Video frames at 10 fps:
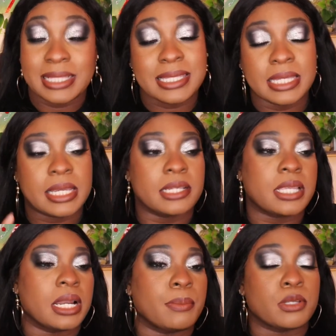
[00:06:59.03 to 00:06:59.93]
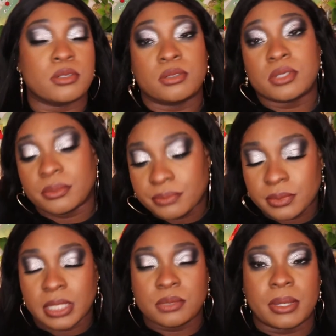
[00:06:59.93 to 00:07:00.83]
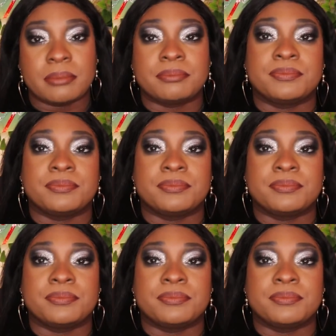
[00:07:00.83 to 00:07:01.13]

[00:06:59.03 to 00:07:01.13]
And skincare is kind of personal. So that's why.